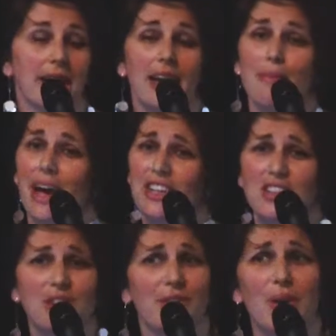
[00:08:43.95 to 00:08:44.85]
And I imagine
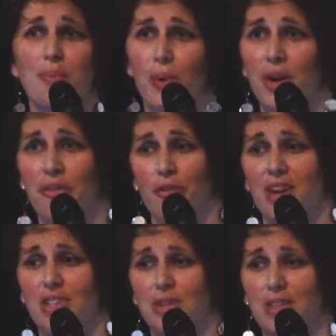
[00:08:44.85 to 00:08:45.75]
it's very boring for
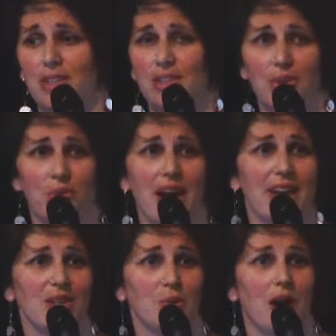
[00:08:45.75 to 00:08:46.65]
my students to
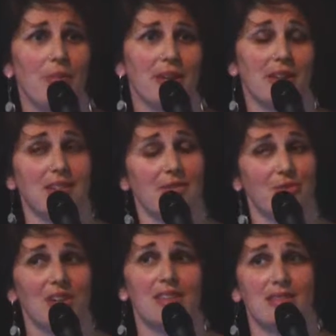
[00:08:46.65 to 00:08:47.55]
write as well, because they've
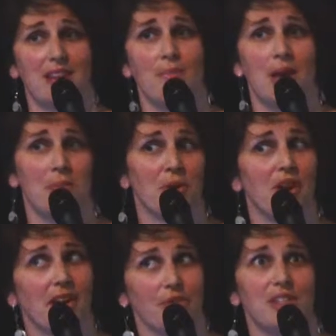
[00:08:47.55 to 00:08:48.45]
written the same paper
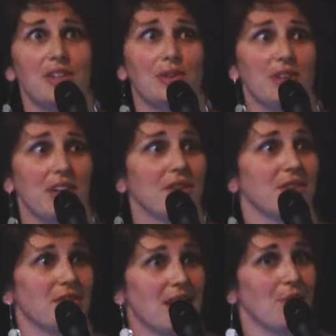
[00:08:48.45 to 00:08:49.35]
every single year
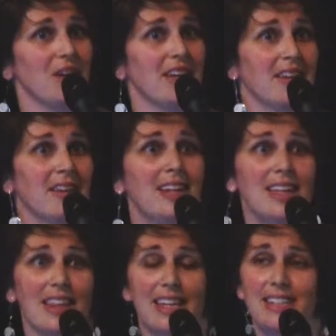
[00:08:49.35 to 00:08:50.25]
since they were in
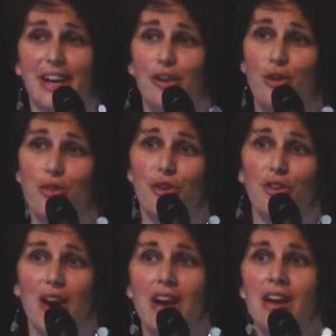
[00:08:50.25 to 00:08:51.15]
2nd or 3rd
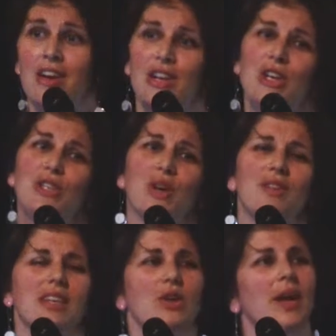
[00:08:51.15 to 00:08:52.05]
grade. So I
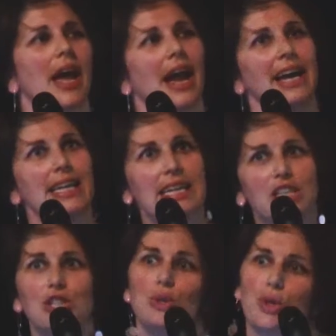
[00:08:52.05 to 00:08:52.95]
was like, okay, I need
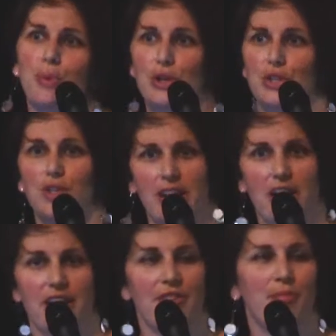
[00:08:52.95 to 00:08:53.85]
to do the personal
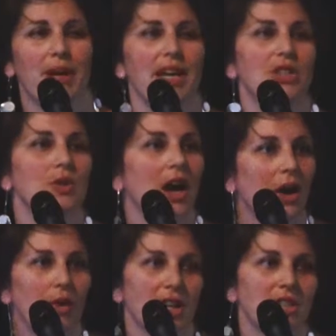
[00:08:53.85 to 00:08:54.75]
narrative, but I do
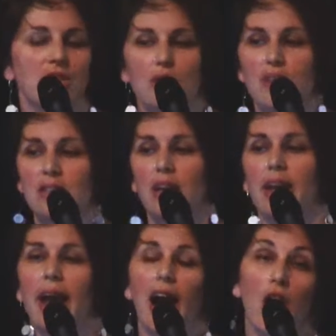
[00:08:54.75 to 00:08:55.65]
not want to do this
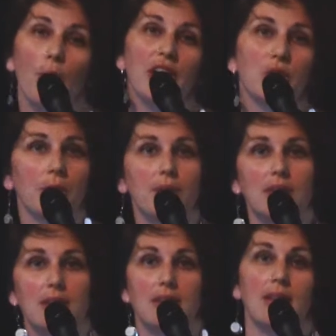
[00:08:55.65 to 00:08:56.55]
how my trip
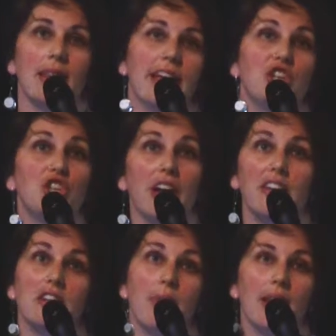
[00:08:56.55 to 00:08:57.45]
to Disneyland
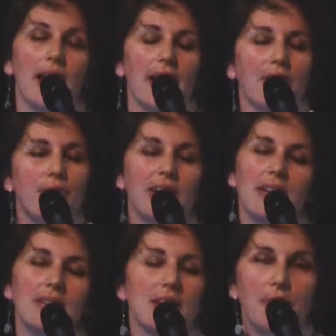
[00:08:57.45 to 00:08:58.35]
changed my life,
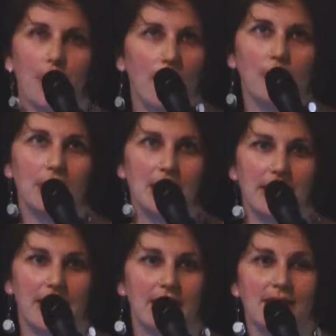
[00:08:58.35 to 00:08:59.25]
because it probably
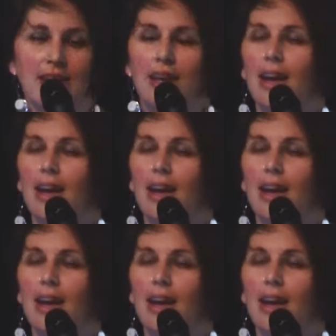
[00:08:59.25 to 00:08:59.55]
didn't.